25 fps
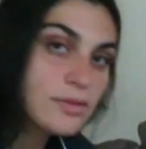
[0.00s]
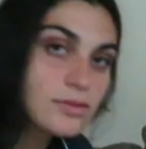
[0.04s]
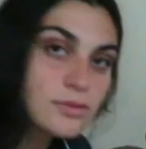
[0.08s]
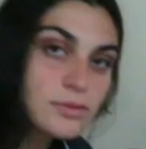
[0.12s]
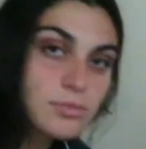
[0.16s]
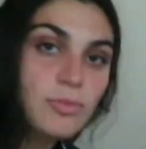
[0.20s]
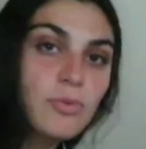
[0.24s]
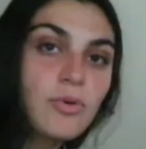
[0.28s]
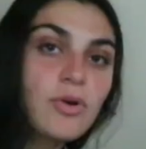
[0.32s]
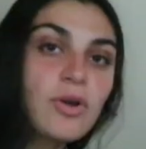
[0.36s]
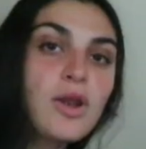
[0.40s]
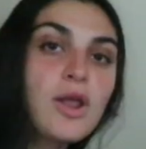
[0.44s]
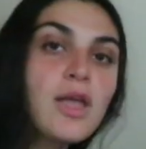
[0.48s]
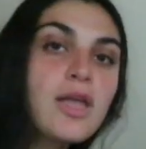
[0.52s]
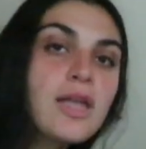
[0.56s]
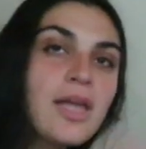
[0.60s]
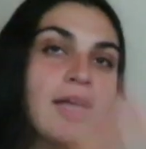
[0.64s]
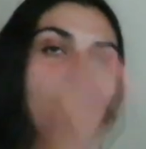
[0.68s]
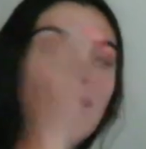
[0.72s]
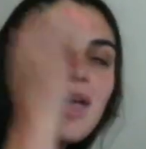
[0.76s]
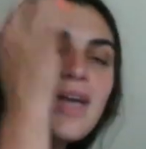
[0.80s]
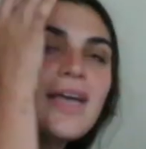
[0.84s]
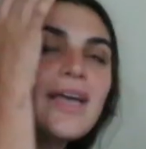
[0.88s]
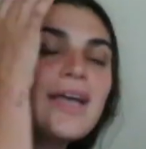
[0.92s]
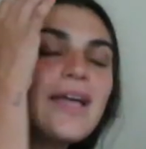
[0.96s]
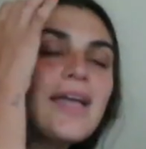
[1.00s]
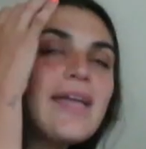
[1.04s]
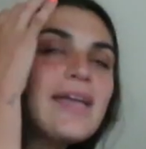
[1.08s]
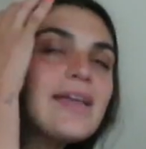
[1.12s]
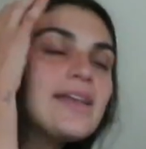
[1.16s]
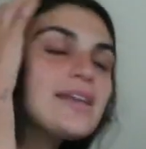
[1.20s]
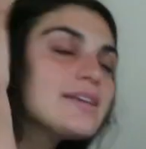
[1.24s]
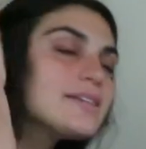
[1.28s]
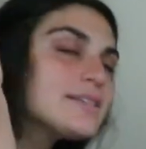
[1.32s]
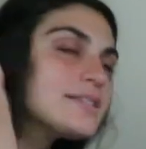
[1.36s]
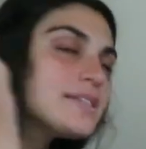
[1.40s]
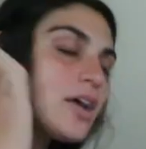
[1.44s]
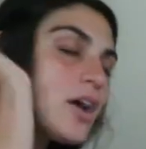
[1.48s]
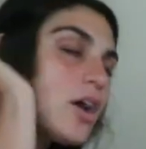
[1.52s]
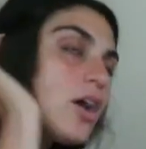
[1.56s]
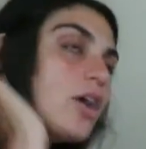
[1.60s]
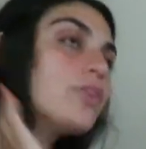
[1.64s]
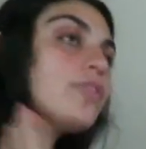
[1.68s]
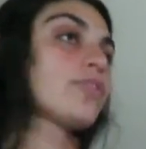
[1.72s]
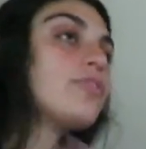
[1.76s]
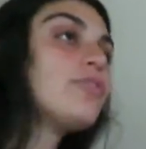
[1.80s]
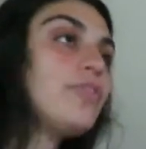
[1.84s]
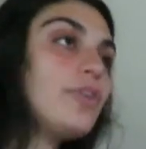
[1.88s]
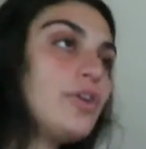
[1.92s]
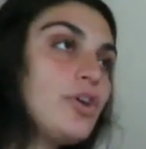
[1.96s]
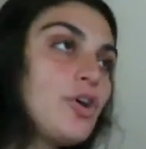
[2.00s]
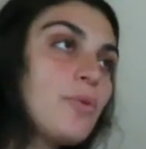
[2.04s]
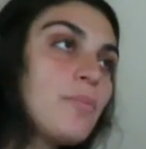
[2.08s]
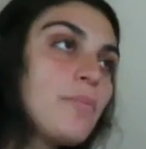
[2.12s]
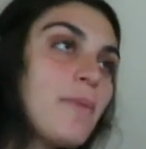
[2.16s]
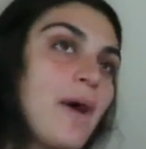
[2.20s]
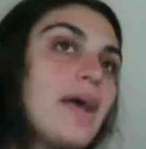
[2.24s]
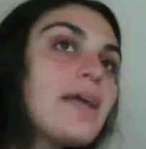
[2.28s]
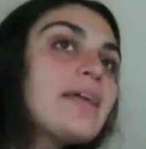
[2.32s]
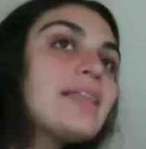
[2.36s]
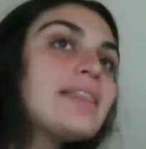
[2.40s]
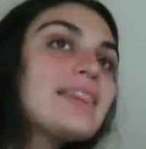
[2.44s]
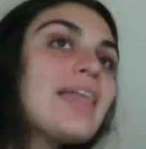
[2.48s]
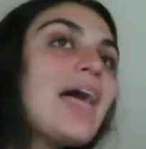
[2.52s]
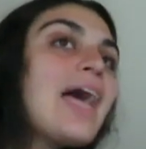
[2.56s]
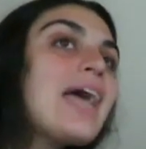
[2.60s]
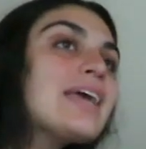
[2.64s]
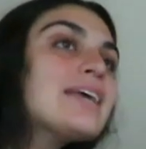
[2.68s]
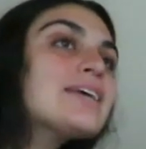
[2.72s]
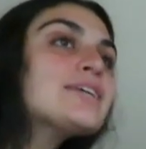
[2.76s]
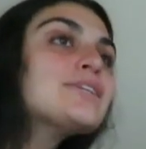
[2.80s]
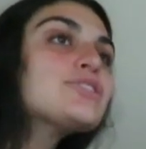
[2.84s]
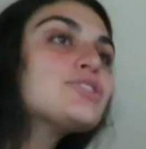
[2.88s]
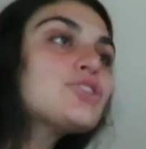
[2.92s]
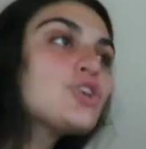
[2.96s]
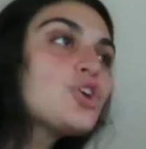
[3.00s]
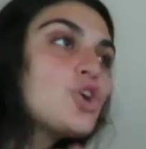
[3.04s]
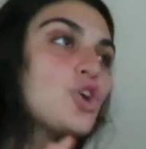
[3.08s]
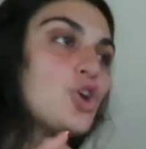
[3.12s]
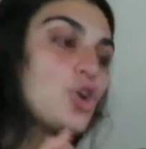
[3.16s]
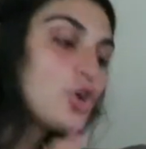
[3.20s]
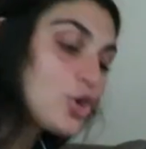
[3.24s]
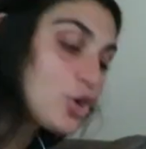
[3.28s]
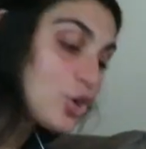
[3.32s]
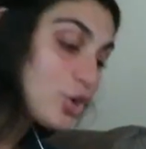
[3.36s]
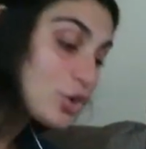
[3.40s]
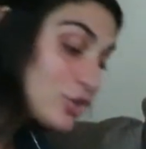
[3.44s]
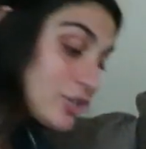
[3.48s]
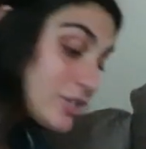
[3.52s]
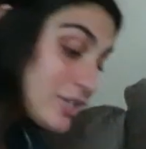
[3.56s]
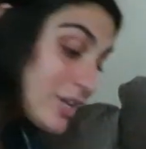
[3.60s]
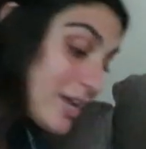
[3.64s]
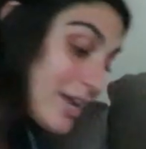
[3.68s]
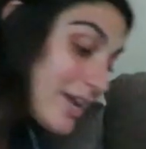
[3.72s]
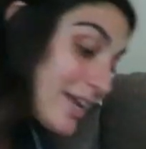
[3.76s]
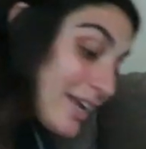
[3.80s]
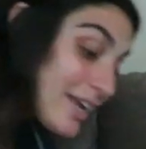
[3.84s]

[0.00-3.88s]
this morning. It is unreal. My legs hurt